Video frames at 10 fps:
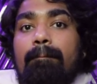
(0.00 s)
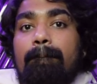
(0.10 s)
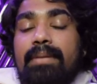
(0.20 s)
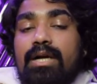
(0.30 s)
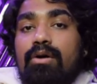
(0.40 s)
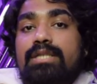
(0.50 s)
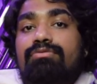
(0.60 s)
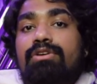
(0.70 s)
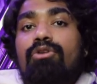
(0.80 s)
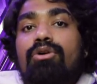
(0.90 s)
because
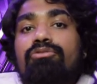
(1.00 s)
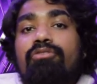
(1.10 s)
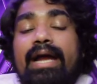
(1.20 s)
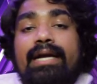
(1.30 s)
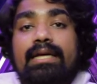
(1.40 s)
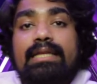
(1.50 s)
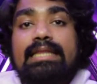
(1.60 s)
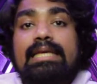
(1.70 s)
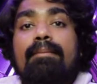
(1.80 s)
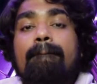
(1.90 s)
we want to find
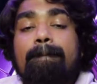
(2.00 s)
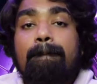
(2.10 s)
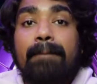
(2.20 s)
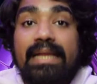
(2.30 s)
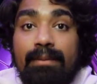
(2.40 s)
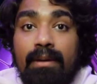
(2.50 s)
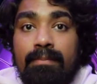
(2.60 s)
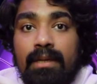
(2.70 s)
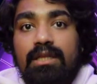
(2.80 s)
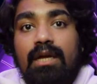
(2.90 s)
the
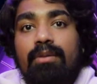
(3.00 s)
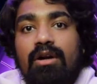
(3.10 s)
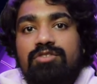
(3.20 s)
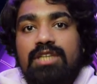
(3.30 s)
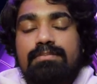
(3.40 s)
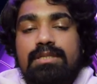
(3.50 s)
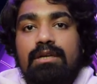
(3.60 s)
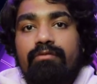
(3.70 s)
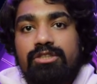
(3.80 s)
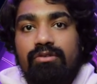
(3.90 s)
minimum number of jumps
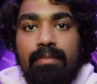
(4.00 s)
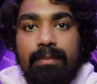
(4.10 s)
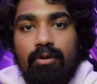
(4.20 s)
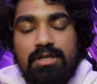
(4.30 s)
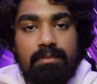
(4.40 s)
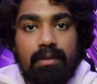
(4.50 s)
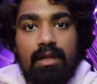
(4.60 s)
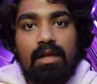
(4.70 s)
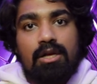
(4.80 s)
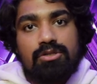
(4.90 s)
which will be possible.
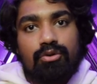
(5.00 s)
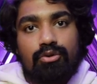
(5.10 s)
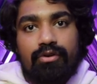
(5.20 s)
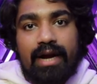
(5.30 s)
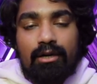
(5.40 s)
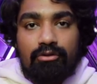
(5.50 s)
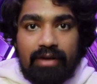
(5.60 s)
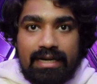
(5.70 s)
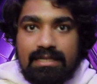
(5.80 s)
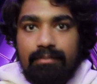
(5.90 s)
So to try to
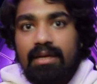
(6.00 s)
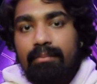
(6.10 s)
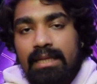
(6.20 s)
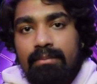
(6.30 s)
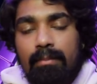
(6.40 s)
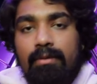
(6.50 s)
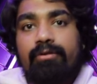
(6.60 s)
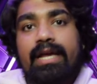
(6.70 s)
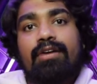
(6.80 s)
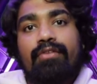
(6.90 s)
find something minimum,
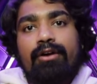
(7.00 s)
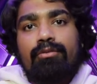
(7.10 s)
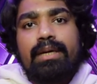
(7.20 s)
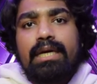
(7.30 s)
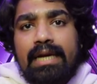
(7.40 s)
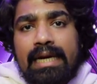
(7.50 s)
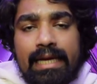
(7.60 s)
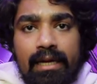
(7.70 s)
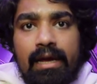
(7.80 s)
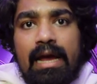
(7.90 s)
we can try to be
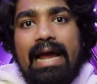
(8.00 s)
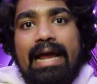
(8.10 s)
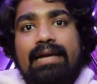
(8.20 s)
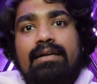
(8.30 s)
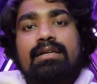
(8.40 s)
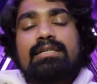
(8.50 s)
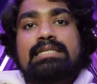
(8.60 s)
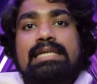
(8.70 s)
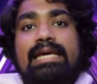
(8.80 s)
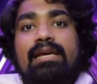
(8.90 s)
greedy and
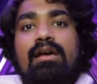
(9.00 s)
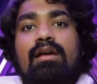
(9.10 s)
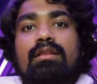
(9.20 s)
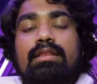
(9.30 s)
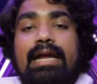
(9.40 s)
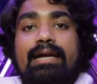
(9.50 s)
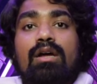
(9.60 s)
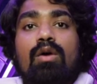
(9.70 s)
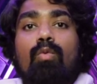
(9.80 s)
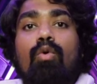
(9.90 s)
see that
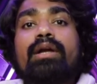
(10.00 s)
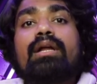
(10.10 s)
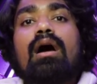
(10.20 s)
what